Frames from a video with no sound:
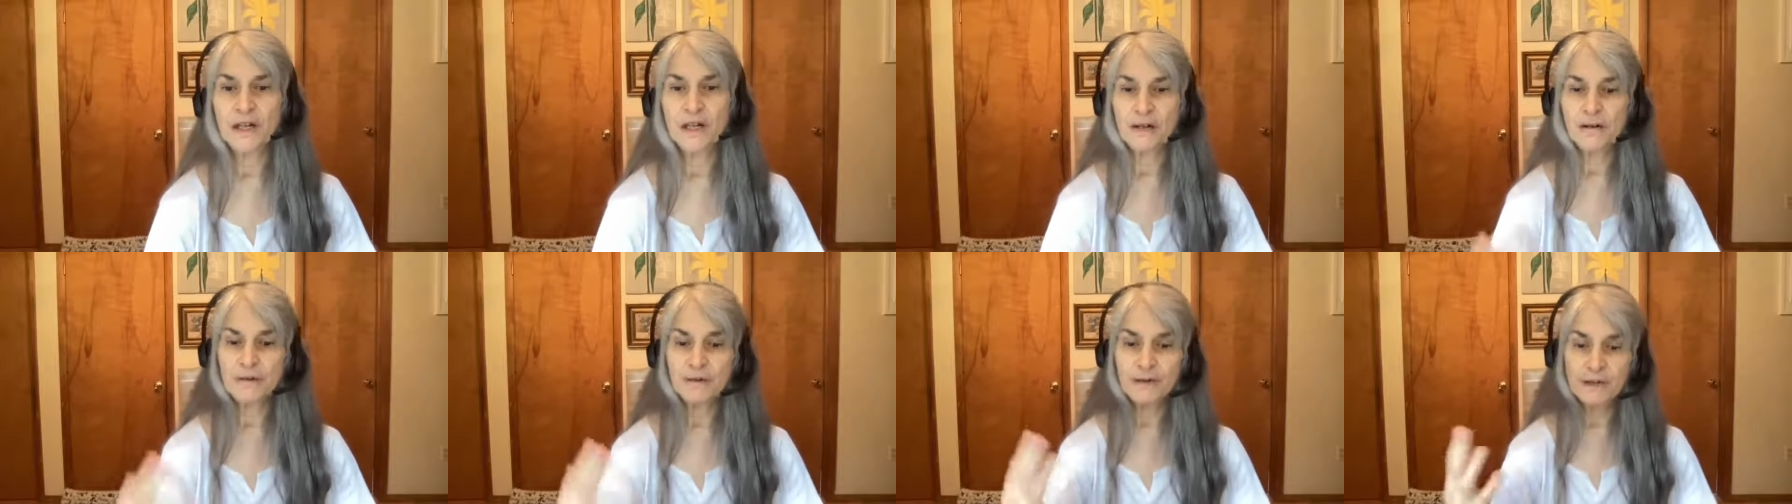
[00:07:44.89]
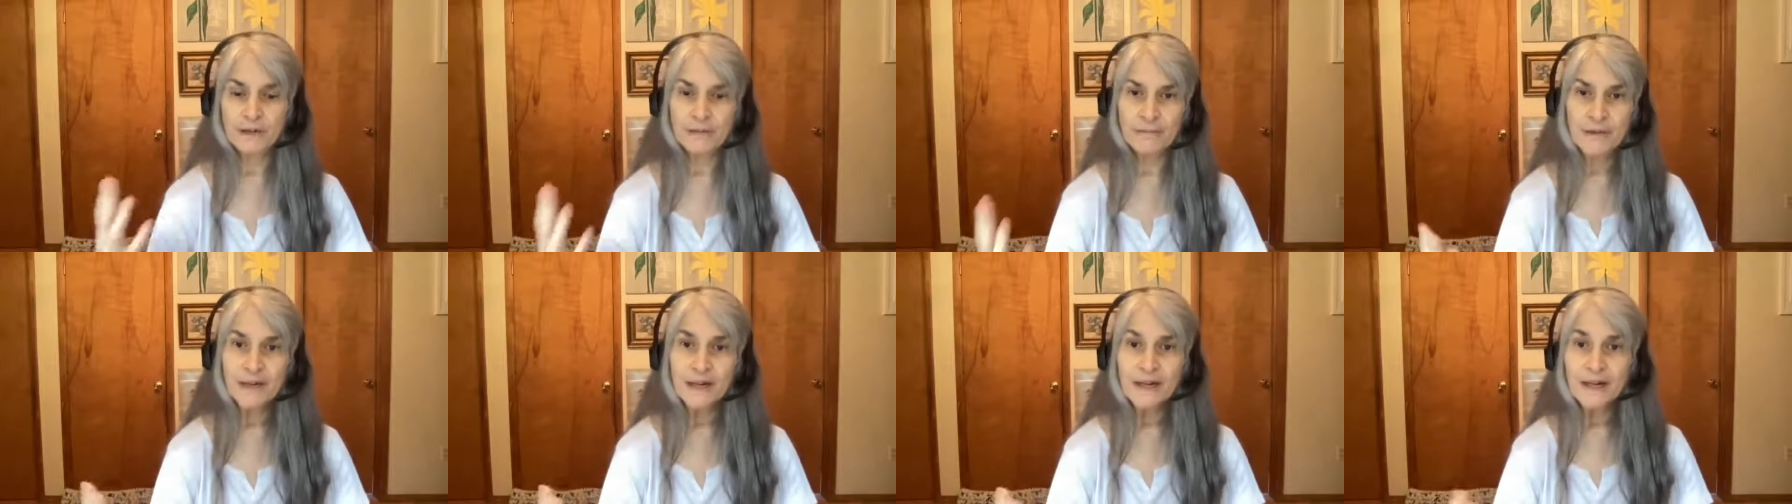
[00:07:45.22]
He was
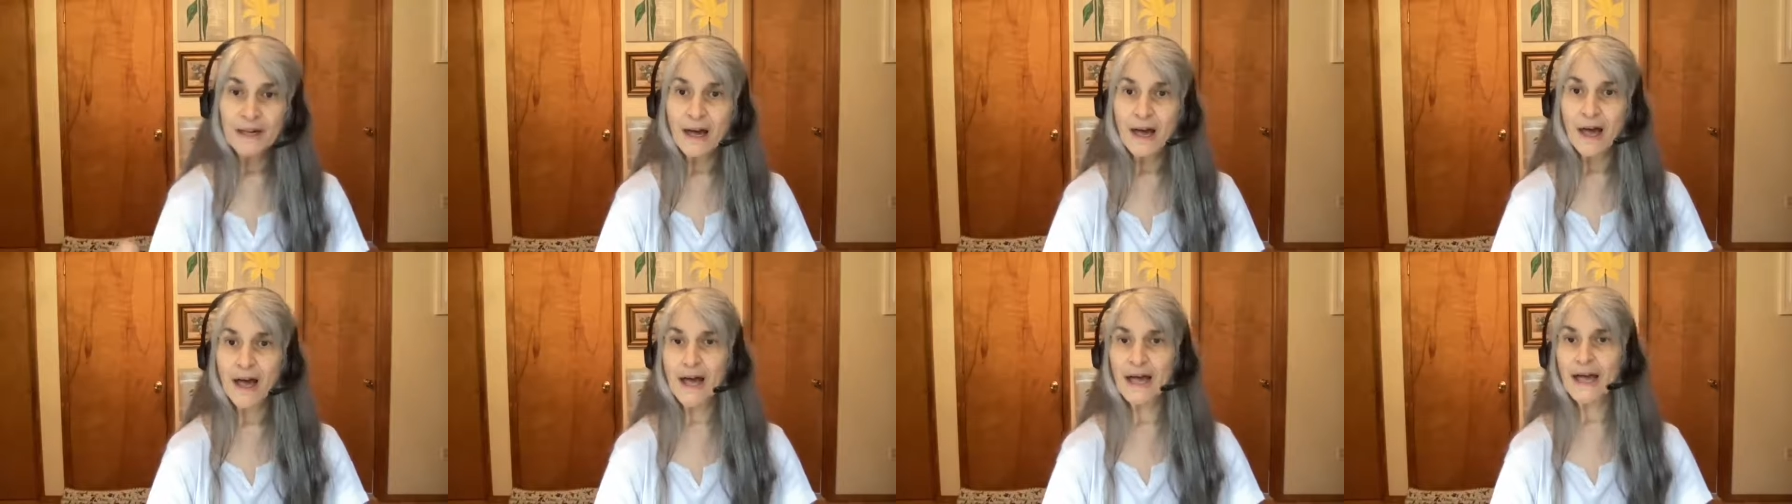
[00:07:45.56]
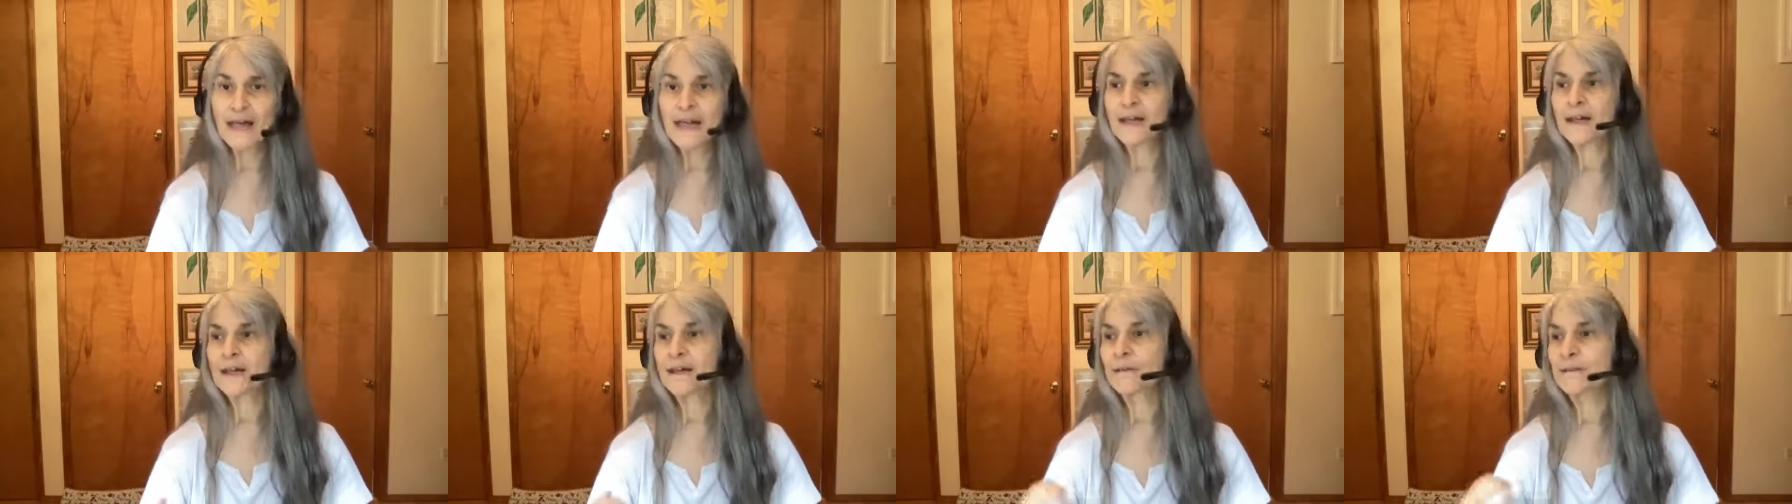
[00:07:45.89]
a big
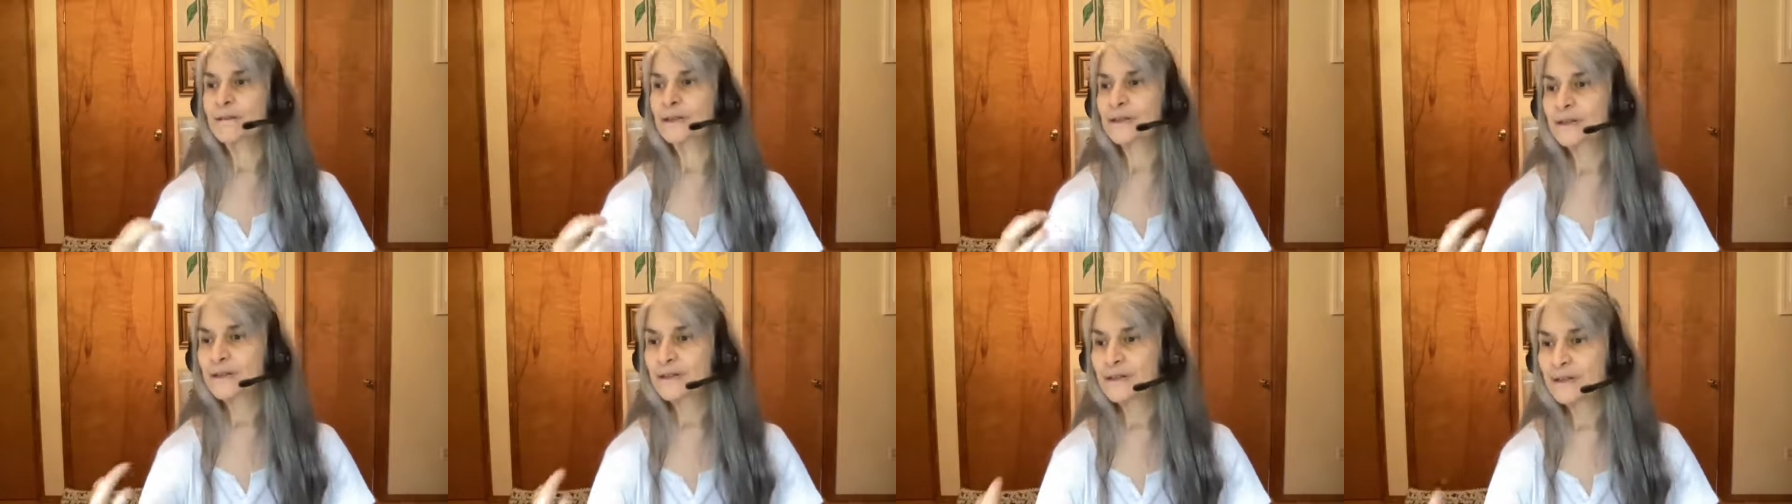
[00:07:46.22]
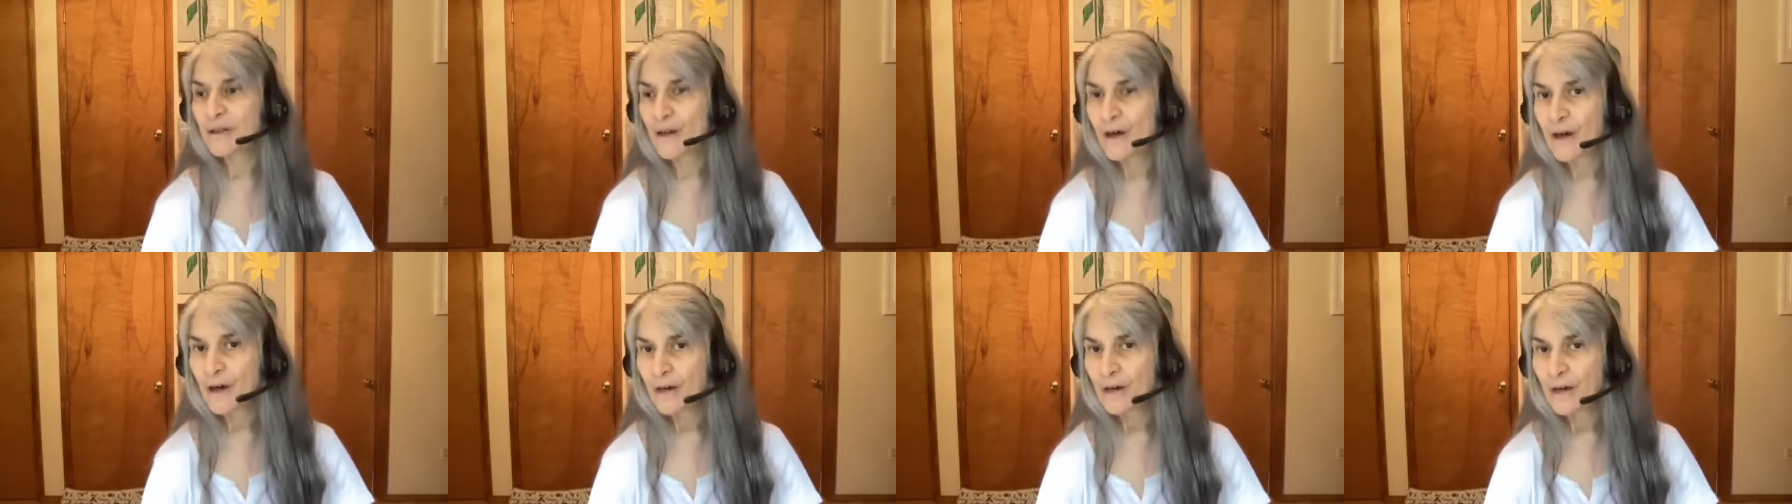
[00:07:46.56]
guy, he was a
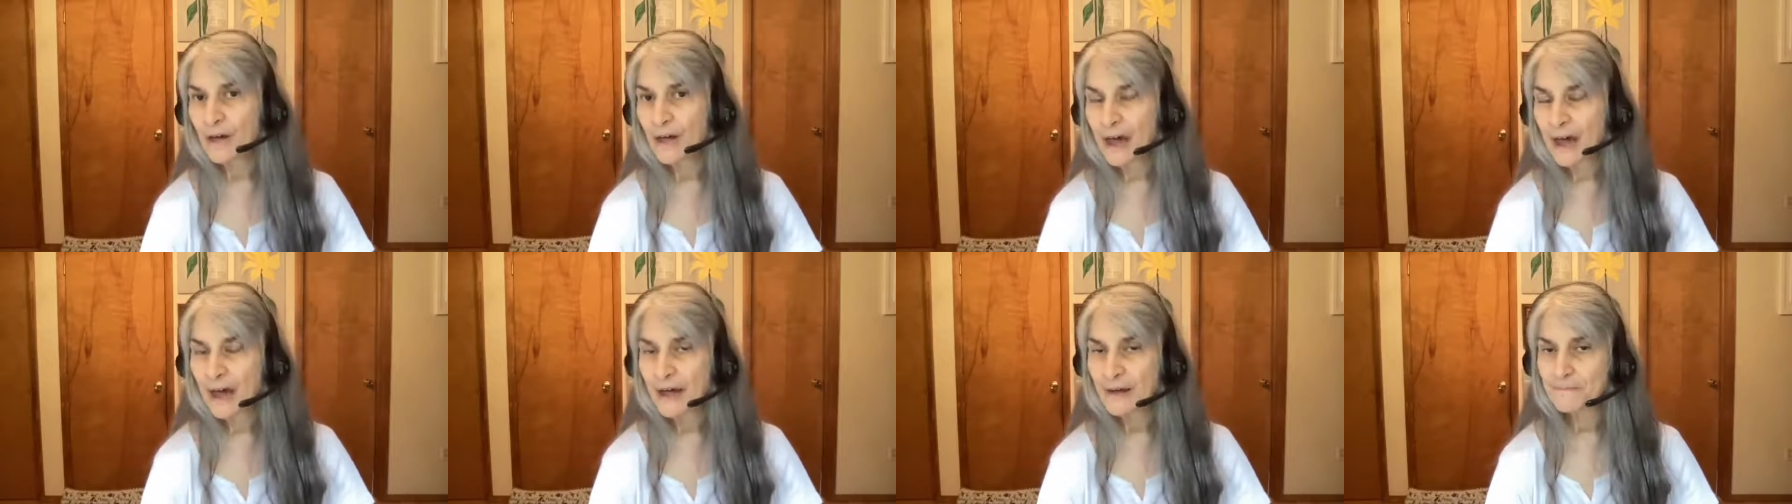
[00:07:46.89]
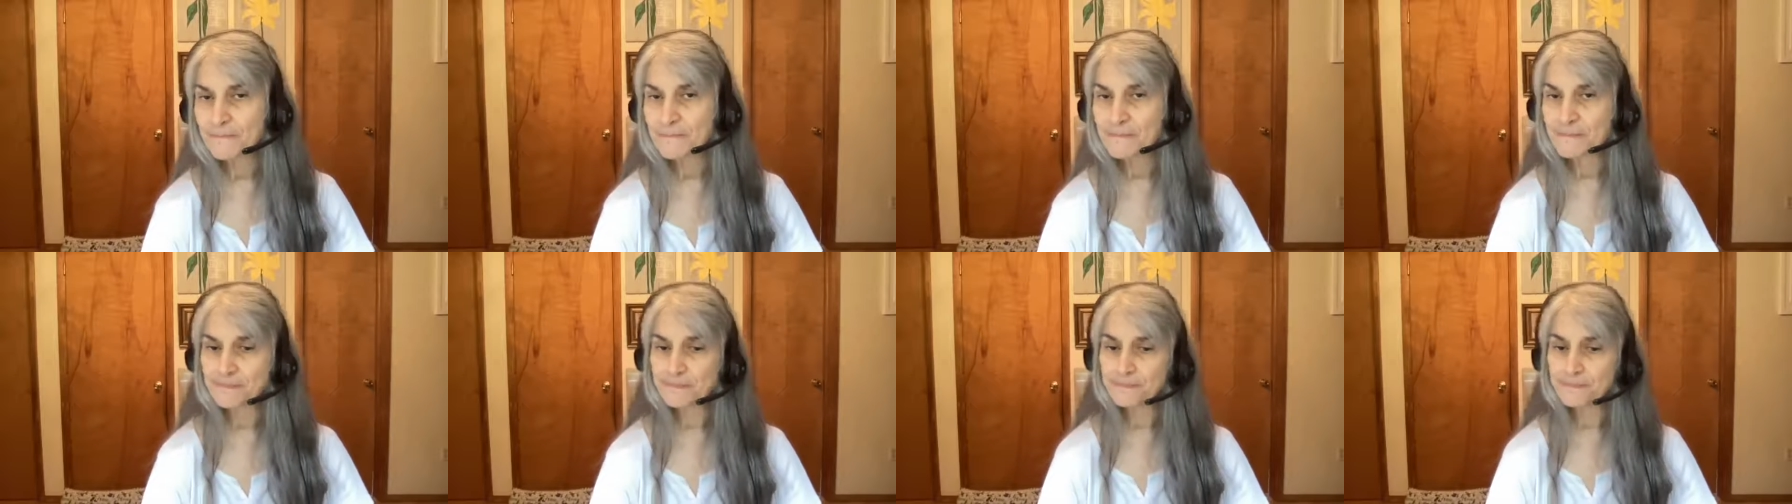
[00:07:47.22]
tall guy.